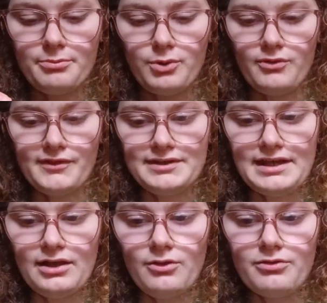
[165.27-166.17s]
pull the
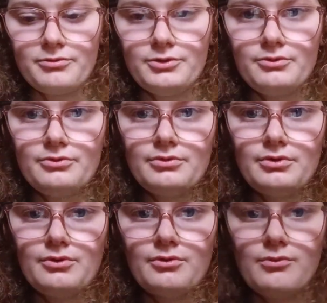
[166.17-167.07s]
tail through,
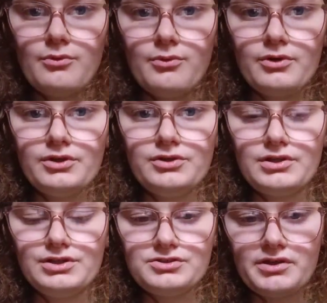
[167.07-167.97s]
or you
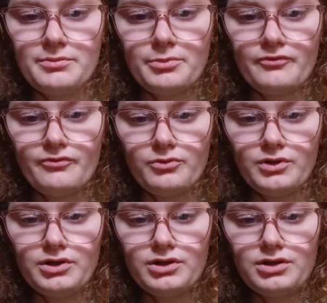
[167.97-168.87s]
can do it
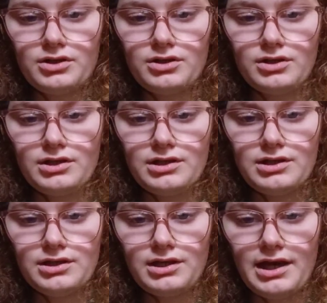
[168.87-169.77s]
before.
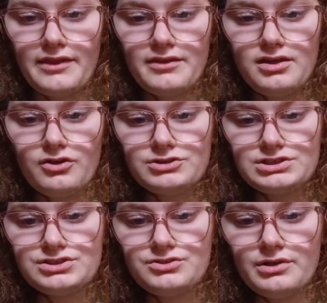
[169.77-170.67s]
I think I'll
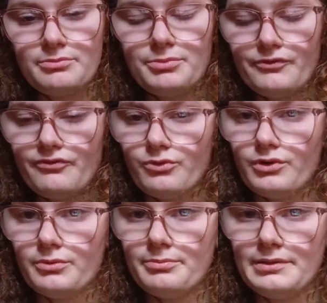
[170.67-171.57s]
just do it
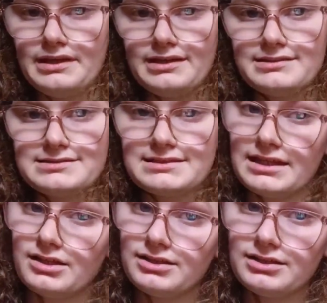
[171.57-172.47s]
before because
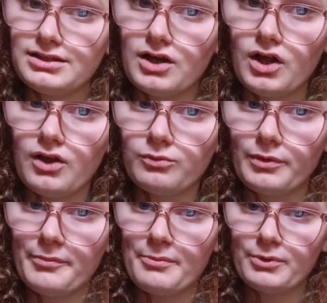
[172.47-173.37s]
then I'll
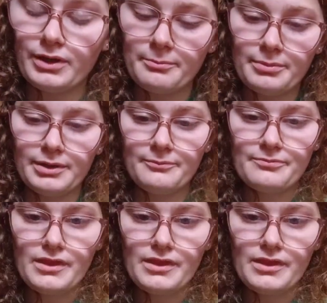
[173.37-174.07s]
remember it. But